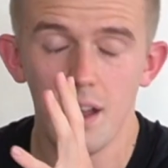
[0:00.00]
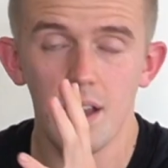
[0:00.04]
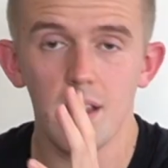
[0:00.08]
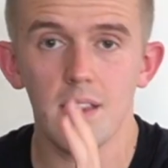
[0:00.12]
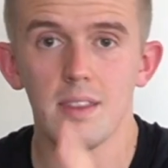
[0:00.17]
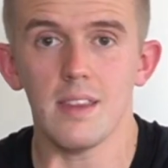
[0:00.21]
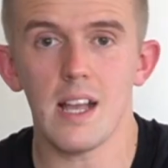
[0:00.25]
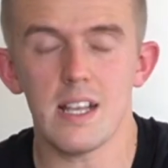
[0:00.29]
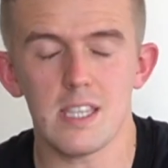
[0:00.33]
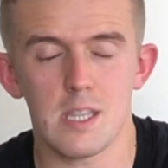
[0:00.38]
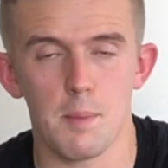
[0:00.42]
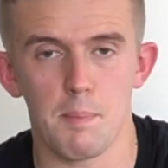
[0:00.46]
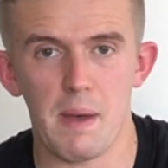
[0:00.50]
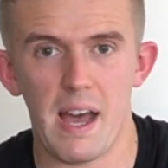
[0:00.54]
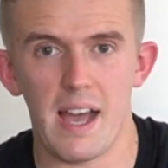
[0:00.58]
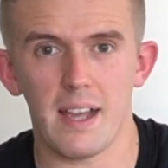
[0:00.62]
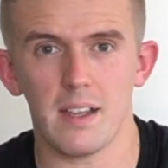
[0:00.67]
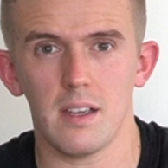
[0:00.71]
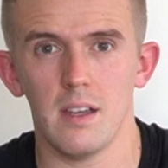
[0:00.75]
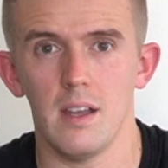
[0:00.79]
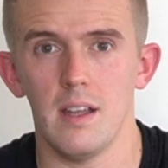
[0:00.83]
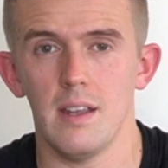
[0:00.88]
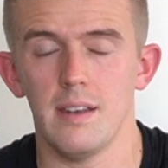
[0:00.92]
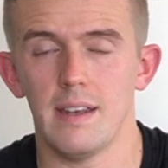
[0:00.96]
That's the
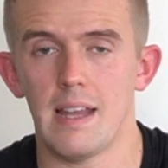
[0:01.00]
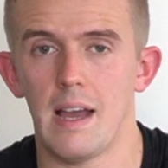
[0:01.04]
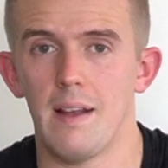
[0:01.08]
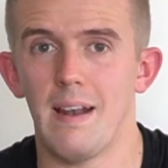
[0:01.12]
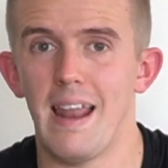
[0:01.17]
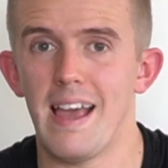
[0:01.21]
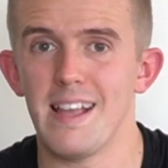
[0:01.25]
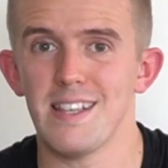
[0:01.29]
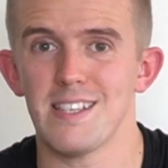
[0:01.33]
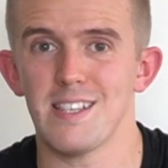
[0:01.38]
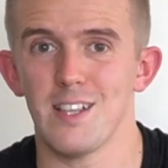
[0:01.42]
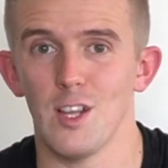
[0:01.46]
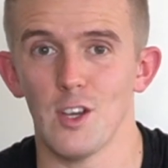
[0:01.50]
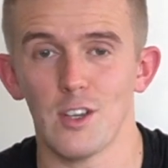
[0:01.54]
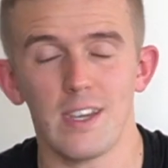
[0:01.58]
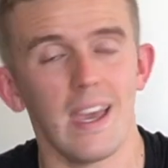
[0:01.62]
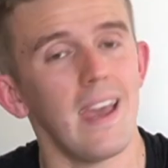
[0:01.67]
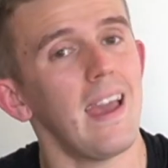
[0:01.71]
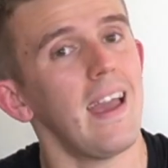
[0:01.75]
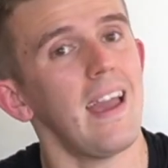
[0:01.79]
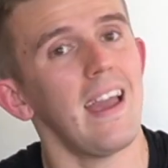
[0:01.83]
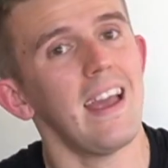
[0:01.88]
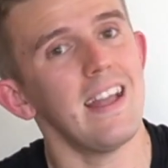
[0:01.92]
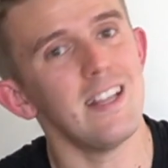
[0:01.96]
bag. Now let's look
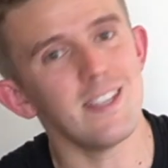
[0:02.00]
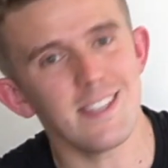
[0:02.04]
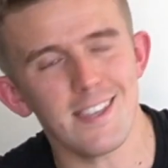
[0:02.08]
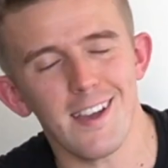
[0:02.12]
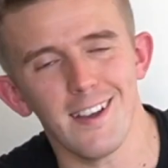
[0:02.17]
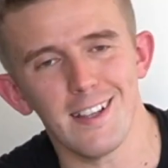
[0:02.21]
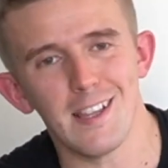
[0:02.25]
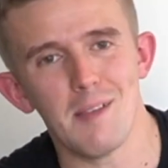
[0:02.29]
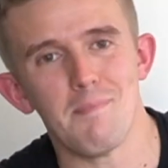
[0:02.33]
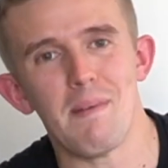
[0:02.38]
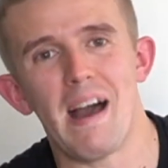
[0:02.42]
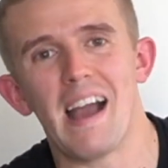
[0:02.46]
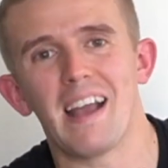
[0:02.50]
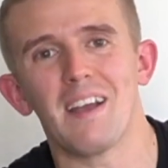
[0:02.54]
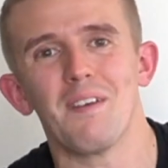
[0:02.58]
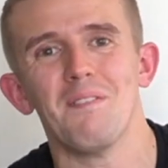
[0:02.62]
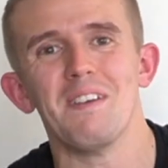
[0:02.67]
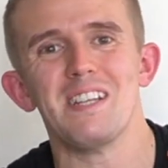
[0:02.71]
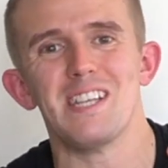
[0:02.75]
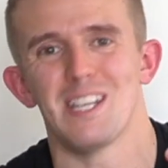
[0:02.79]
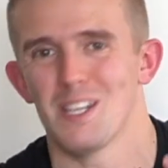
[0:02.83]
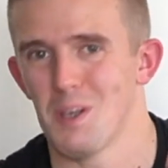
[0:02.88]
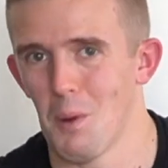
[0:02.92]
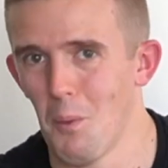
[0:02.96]
inside the bag,
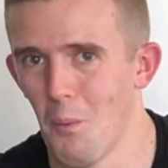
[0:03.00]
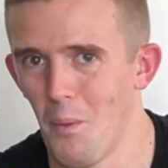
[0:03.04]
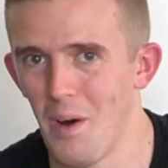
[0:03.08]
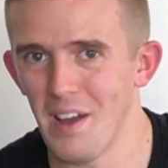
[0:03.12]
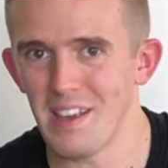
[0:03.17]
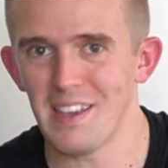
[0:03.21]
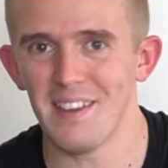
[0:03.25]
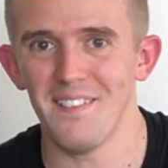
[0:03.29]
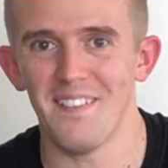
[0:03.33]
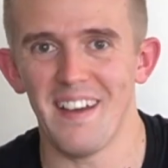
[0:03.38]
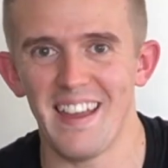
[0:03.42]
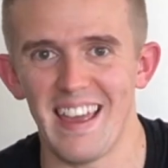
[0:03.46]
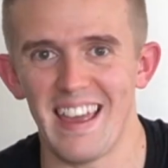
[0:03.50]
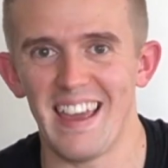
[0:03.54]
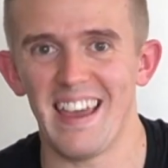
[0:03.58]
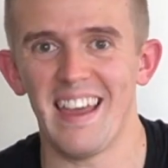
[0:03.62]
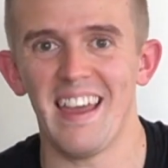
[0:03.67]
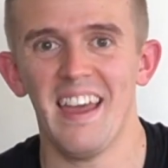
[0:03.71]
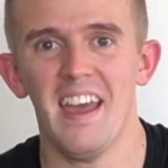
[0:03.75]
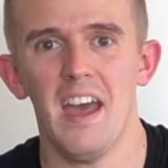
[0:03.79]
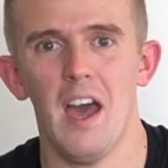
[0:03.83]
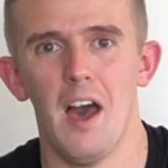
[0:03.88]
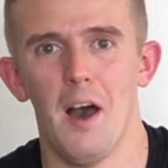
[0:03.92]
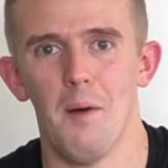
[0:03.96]
which is why you are
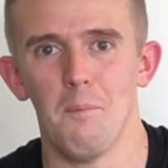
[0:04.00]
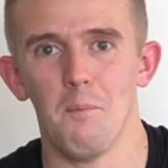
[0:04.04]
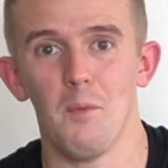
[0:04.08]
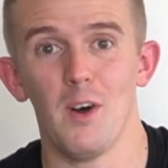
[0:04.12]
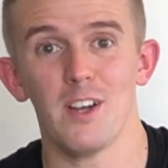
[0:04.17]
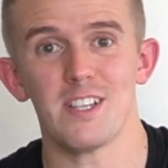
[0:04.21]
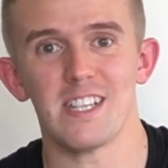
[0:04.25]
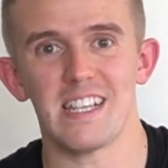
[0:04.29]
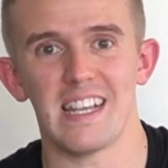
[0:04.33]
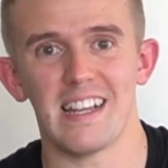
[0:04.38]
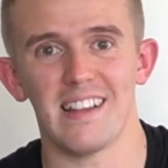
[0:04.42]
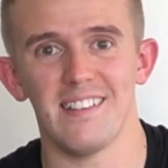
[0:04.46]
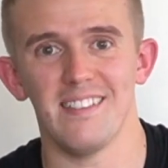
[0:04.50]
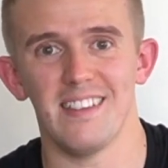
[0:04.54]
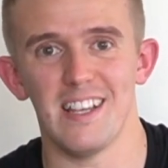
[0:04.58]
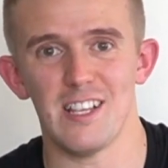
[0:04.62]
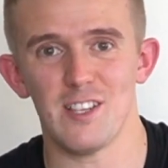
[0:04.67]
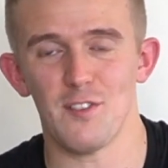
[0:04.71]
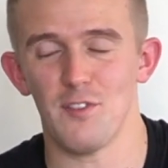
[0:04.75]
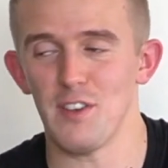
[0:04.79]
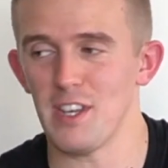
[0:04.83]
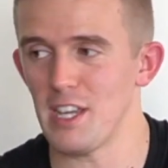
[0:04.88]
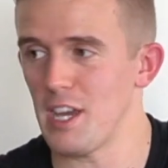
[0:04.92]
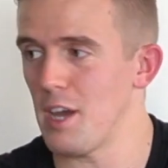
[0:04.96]
here and watching
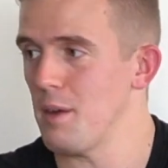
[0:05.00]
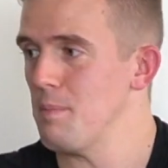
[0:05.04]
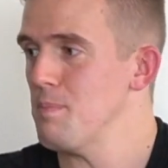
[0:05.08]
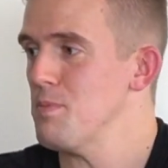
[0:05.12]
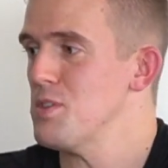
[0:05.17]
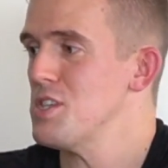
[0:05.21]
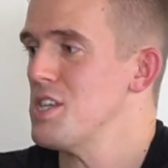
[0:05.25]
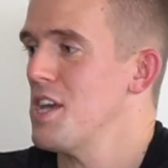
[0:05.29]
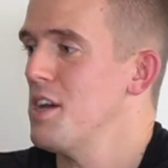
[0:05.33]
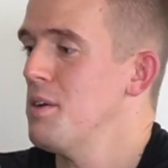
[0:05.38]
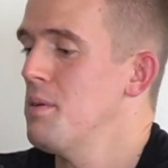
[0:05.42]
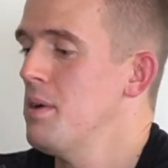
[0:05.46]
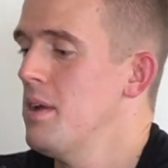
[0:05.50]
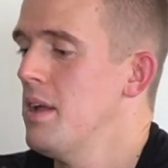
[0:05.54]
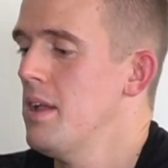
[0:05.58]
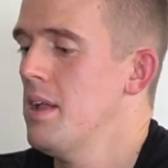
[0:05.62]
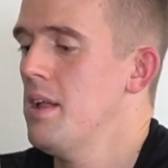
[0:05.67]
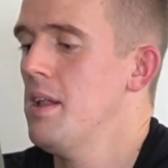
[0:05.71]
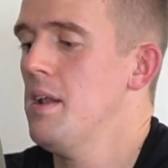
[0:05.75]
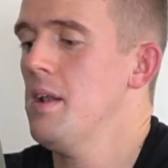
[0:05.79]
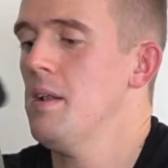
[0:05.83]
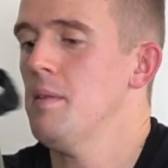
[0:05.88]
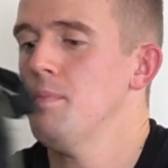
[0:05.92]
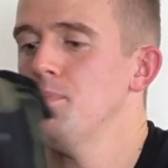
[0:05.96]
this video. So
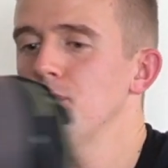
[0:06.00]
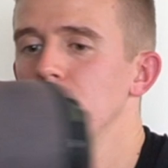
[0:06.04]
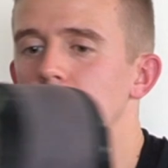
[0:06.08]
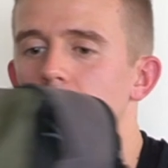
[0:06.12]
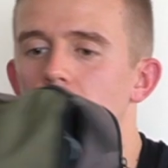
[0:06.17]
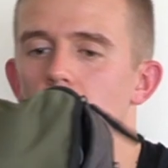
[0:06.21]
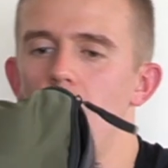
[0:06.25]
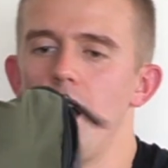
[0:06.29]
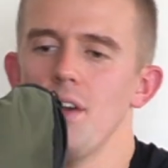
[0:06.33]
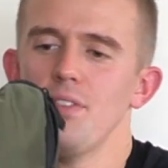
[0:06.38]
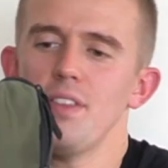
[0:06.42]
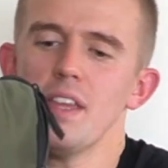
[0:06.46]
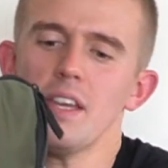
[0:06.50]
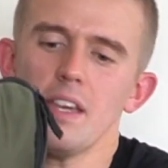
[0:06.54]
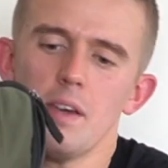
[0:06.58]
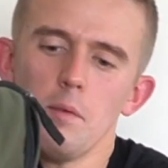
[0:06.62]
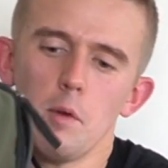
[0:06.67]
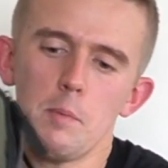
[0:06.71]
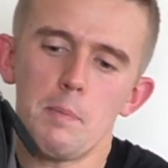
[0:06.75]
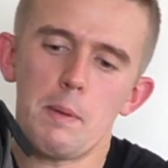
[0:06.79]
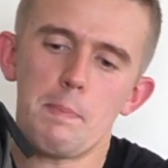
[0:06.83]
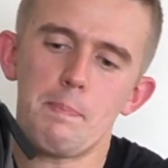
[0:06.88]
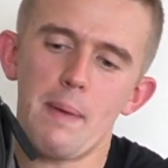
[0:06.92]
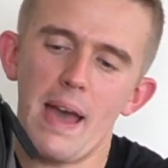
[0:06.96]
I think it
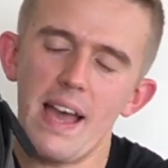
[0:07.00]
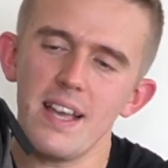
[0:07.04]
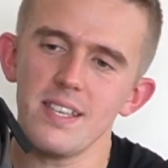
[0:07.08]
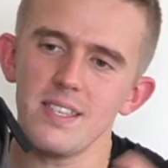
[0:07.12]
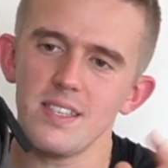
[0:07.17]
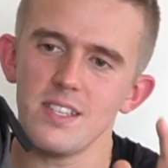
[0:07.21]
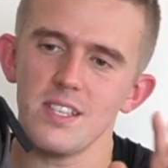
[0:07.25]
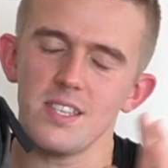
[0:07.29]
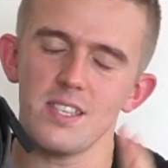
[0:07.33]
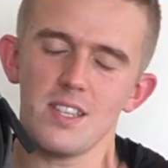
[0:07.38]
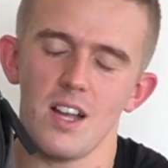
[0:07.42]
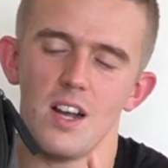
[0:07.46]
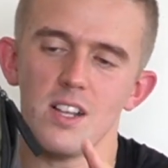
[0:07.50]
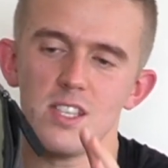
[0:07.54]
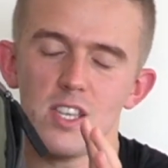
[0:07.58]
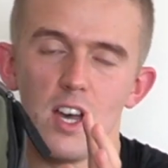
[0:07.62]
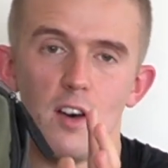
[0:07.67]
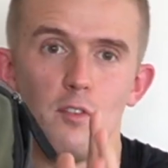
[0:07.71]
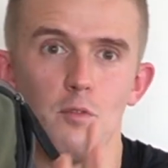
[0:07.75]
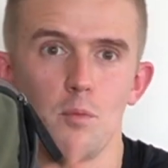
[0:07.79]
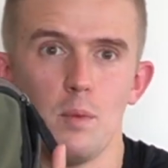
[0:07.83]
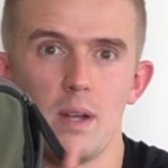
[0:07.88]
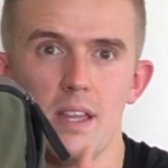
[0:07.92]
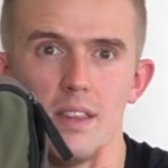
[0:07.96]
would be best to start
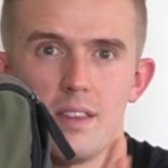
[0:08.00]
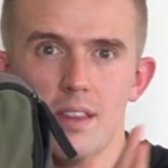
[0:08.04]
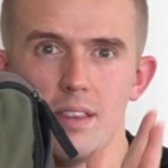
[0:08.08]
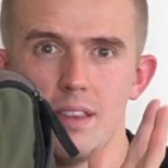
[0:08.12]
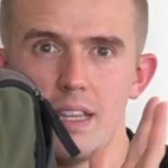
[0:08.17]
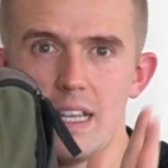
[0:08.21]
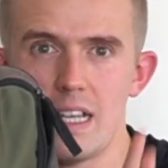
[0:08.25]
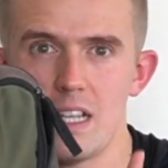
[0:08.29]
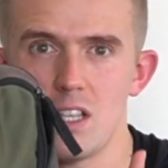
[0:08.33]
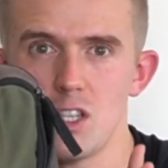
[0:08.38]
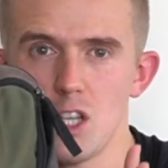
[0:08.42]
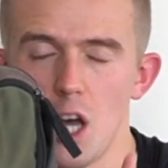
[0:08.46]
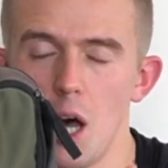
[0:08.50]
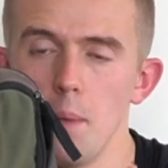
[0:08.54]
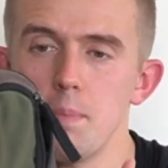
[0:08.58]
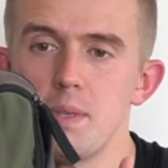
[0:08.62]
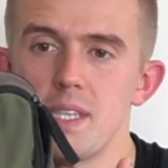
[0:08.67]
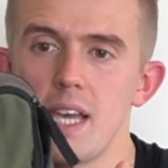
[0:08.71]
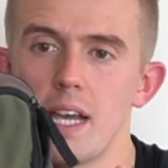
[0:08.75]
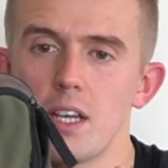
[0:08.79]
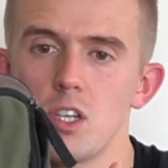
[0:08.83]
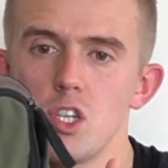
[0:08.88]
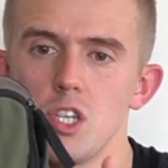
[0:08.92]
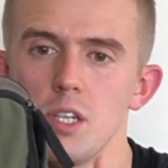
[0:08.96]
off with the top
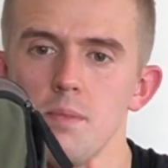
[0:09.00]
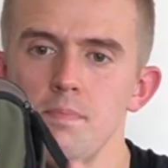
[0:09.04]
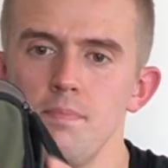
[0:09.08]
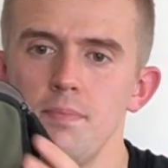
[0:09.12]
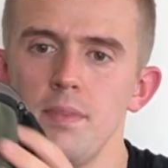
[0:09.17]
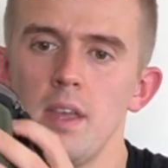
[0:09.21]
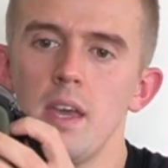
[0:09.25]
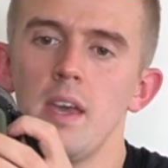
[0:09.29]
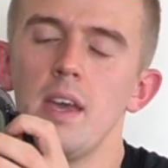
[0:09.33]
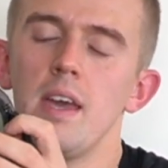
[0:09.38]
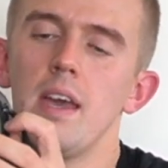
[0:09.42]
section.